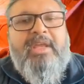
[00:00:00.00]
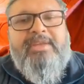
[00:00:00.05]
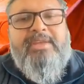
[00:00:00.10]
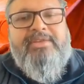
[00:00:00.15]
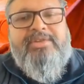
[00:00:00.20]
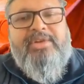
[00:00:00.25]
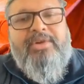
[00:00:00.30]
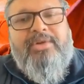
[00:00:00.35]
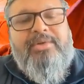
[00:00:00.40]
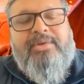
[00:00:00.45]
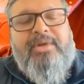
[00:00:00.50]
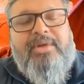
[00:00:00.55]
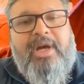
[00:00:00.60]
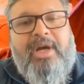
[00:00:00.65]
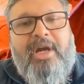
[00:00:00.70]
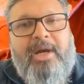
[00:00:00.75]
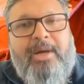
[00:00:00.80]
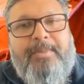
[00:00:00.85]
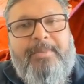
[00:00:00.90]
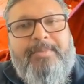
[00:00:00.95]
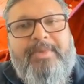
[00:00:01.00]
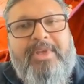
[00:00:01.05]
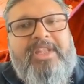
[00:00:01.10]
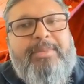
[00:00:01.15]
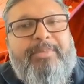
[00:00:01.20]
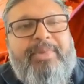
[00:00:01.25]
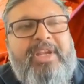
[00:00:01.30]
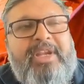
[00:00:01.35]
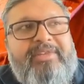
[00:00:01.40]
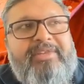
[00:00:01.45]
So in
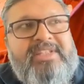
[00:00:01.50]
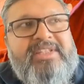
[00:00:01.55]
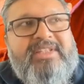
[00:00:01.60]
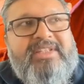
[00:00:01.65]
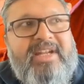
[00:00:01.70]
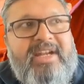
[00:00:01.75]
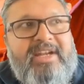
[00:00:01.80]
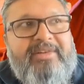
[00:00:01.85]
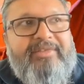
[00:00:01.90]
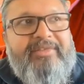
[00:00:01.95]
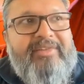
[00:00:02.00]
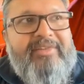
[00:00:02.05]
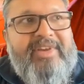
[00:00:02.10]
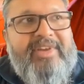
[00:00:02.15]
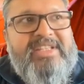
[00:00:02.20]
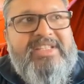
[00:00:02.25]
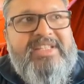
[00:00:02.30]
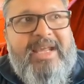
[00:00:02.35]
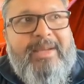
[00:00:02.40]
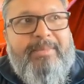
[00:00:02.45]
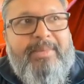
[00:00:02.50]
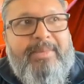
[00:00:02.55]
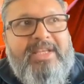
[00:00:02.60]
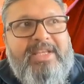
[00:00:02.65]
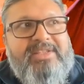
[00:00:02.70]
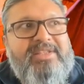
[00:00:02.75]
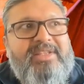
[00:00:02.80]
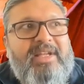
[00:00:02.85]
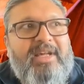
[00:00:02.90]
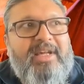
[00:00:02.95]
the previous slide, we have
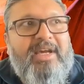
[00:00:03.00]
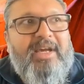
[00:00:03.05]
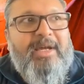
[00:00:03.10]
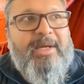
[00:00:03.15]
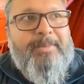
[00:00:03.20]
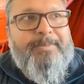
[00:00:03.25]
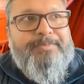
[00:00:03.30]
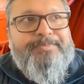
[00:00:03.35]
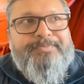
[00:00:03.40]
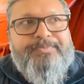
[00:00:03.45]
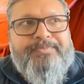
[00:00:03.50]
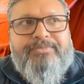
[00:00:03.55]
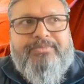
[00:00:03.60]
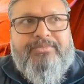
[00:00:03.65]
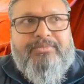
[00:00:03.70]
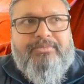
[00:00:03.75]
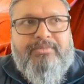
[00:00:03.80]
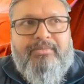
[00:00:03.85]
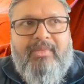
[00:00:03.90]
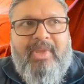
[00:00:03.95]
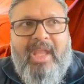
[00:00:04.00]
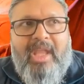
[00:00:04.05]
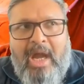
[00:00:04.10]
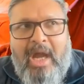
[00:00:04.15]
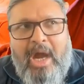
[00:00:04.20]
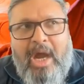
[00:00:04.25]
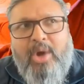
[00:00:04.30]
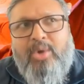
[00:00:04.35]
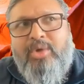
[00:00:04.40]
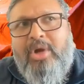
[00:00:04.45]
established how
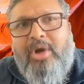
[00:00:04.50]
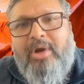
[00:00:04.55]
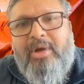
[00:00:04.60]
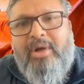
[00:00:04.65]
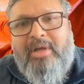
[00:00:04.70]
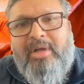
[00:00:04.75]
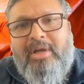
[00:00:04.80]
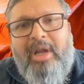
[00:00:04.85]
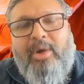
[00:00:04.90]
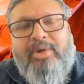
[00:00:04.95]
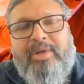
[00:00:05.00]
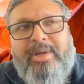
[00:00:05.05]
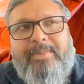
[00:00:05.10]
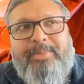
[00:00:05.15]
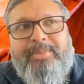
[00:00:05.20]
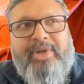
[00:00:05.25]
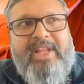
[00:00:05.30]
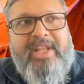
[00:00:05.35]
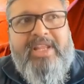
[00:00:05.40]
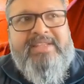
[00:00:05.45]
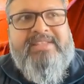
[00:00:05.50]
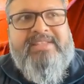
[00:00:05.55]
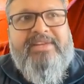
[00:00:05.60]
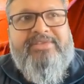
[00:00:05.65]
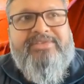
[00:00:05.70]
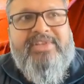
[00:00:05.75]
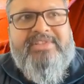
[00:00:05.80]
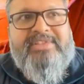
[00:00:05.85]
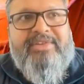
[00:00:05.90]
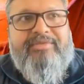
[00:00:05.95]
cloud computing
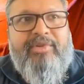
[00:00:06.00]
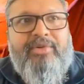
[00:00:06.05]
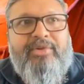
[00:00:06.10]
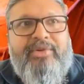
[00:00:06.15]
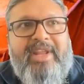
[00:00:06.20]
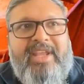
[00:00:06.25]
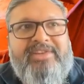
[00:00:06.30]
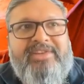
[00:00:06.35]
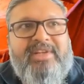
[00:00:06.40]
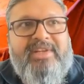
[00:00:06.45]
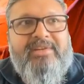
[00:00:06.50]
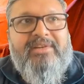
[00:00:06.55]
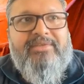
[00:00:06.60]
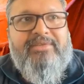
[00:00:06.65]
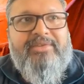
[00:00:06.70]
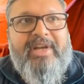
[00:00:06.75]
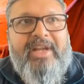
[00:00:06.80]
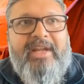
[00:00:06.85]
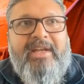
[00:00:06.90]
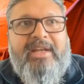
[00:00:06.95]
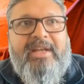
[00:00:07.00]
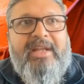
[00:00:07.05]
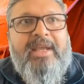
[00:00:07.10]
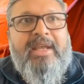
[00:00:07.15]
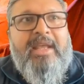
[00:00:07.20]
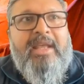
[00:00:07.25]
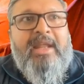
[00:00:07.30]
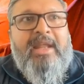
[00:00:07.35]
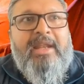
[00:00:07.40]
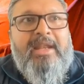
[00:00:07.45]
serves as a foundation, right?
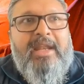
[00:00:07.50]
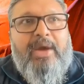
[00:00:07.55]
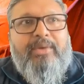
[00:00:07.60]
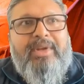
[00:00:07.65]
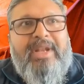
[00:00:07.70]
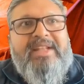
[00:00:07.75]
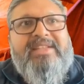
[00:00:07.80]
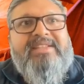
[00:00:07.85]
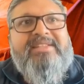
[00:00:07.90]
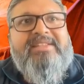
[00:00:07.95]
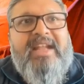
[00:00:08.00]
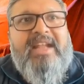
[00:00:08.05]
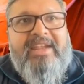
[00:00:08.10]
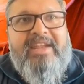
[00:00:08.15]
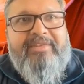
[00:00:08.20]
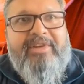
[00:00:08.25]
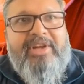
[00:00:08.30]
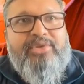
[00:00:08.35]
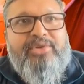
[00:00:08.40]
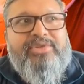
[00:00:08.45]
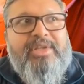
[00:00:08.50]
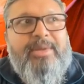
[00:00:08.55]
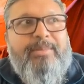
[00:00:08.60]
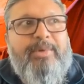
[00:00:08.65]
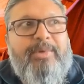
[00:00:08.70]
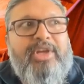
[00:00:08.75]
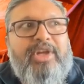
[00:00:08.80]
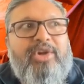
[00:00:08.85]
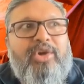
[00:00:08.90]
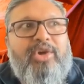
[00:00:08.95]
Now let's dive into some
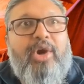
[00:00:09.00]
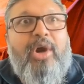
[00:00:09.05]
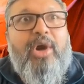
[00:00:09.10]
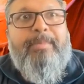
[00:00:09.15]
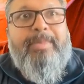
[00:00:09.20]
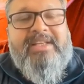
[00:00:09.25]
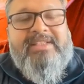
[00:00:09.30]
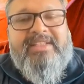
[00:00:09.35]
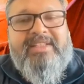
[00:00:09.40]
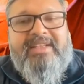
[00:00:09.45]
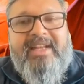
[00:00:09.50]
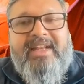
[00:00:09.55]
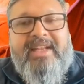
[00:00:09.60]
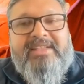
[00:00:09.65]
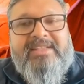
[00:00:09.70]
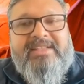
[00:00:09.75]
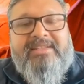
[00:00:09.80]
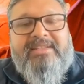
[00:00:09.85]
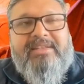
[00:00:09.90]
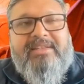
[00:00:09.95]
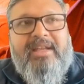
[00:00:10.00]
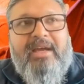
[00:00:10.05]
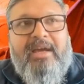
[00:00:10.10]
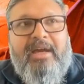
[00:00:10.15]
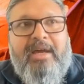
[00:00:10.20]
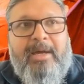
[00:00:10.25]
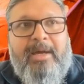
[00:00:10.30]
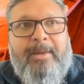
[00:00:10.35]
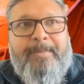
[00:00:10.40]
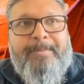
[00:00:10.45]
of the complexities
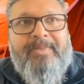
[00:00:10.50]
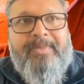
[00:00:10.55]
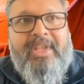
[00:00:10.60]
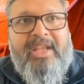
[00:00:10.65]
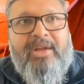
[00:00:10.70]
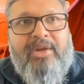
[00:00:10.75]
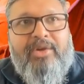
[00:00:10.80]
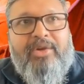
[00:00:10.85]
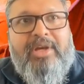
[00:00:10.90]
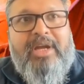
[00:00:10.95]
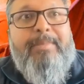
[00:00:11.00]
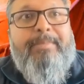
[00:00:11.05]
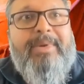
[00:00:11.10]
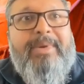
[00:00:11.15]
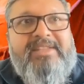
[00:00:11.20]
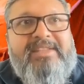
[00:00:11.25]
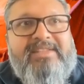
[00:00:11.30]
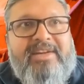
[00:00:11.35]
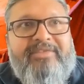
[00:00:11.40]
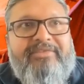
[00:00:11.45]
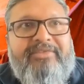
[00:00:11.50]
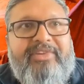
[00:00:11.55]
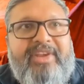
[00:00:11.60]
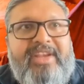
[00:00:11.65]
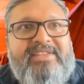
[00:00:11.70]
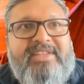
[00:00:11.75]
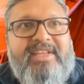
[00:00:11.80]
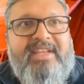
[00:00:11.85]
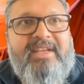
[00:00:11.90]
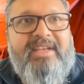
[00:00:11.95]
companies are
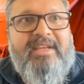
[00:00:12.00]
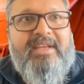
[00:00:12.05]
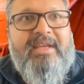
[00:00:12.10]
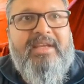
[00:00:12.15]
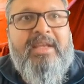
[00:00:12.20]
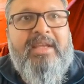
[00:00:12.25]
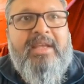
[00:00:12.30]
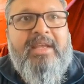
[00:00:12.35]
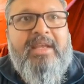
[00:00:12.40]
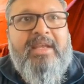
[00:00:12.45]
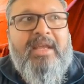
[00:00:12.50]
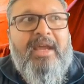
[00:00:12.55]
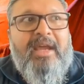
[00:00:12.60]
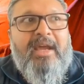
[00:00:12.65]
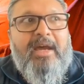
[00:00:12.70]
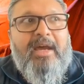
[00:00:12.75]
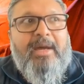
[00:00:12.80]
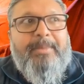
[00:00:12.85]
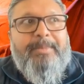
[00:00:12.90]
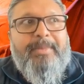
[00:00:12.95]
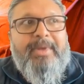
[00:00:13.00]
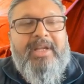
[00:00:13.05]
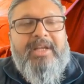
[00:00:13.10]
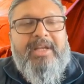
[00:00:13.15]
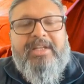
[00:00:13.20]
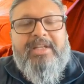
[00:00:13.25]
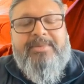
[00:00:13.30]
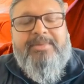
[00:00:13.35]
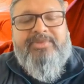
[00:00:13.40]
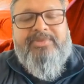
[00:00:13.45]
facing
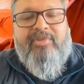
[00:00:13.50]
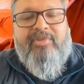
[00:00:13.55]
in terms